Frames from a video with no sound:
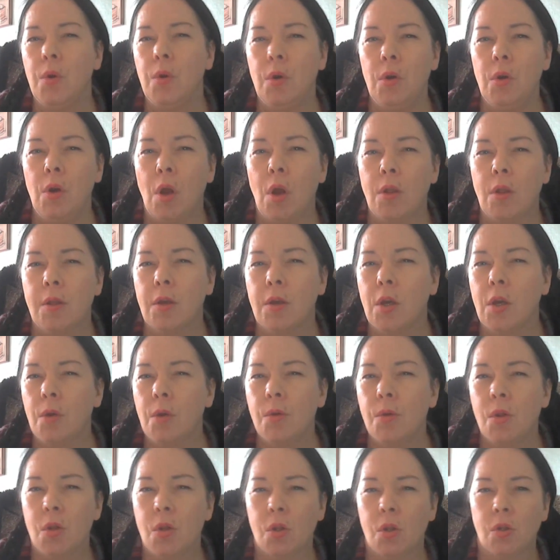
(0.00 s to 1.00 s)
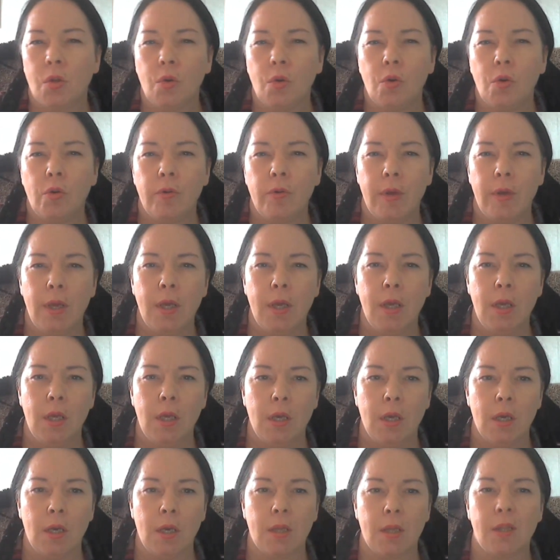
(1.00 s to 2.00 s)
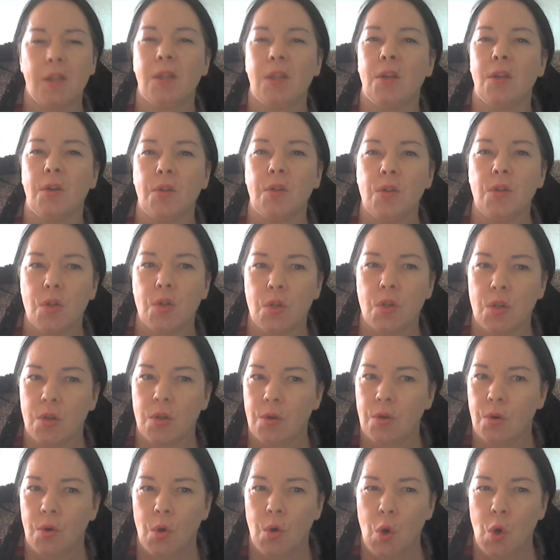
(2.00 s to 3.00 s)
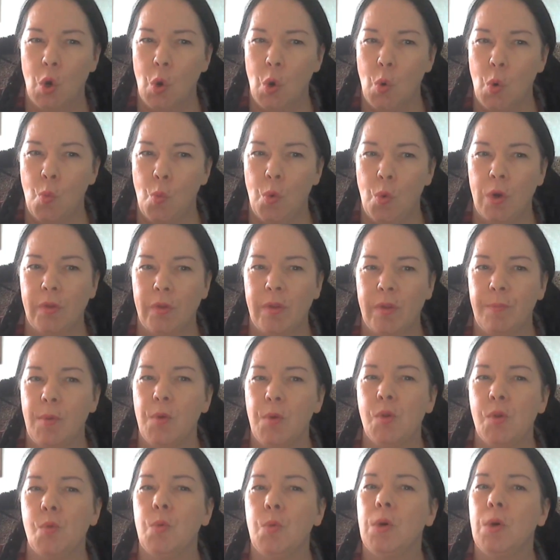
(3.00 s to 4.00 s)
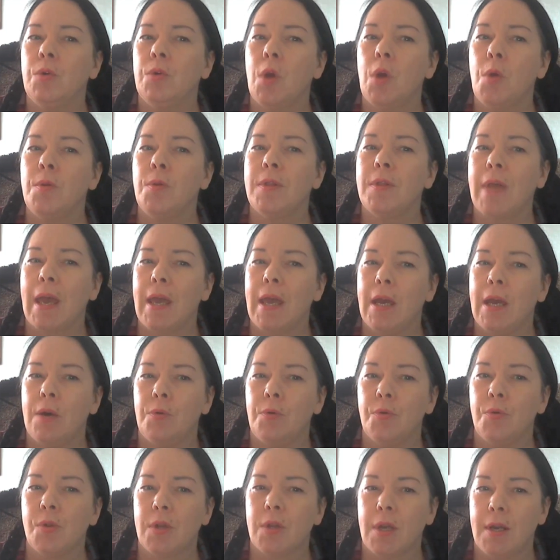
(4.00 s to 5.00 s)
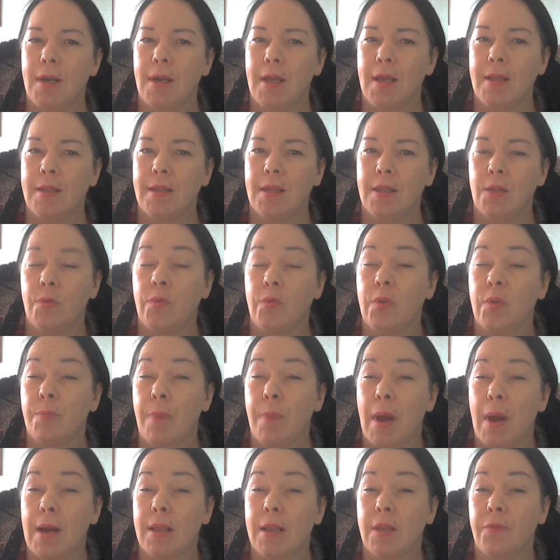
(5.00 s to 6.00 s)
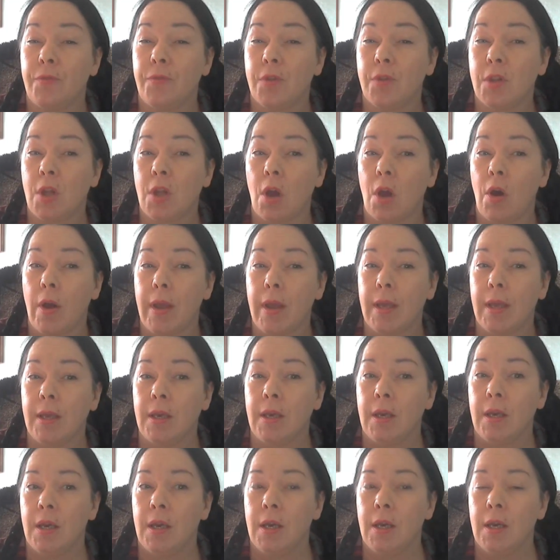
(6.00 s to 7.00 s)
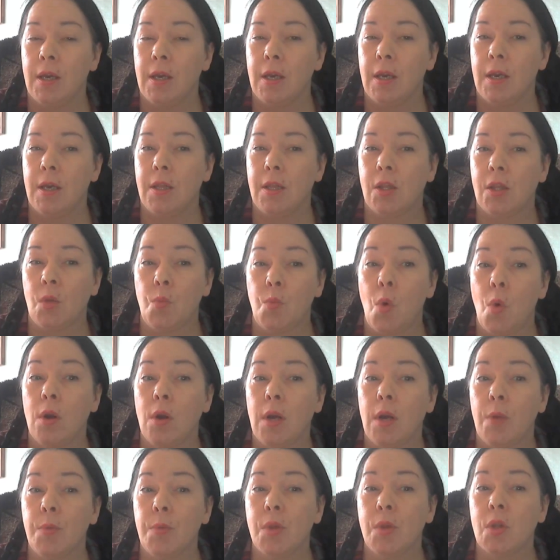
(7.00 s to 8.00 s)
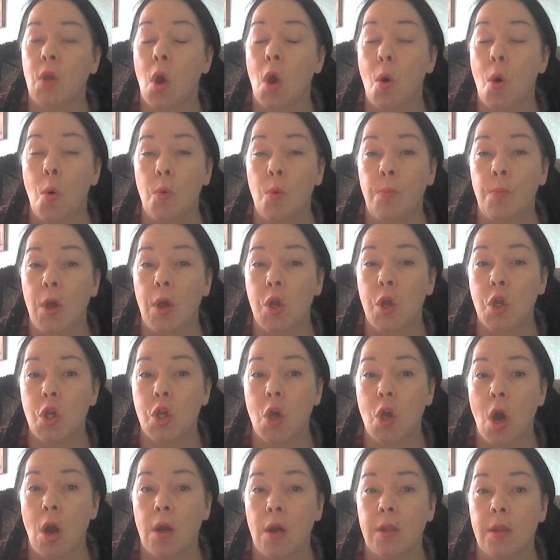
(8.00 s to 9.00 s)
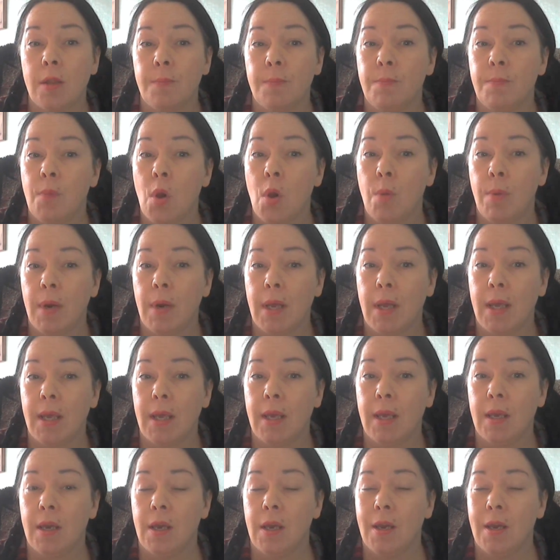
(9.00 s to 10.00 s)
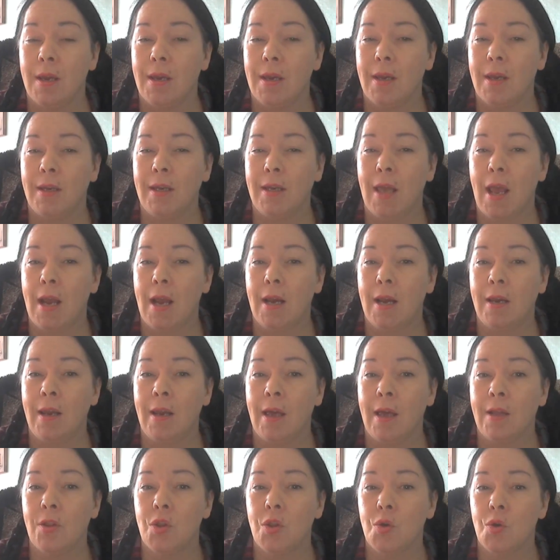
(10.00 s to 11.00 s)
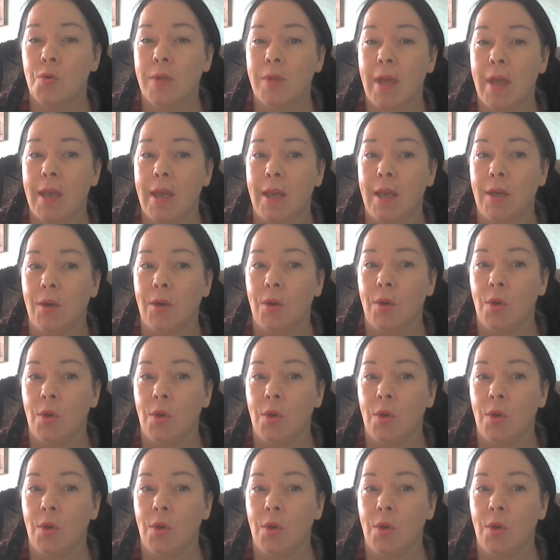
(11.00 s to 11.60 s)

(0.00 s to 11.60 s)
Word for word: not a ghost story as such. One of the most well-known tales connected with the Palace of Versailles is the one that was told by Charlotte Moberly and Eleanor Jourdain,